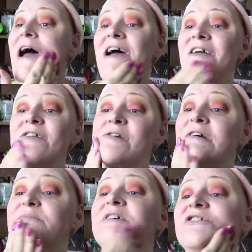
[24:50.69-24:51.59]
I just want
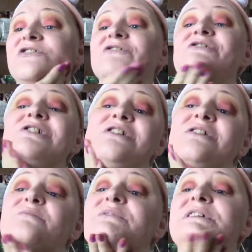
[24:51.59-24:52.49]
to make sure this
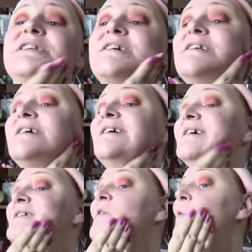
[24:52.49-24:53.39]
is blended
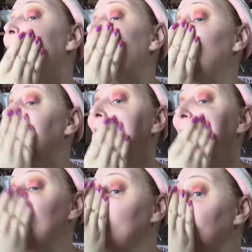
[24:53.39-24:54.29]
in
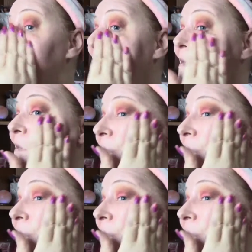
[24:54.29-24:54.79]
really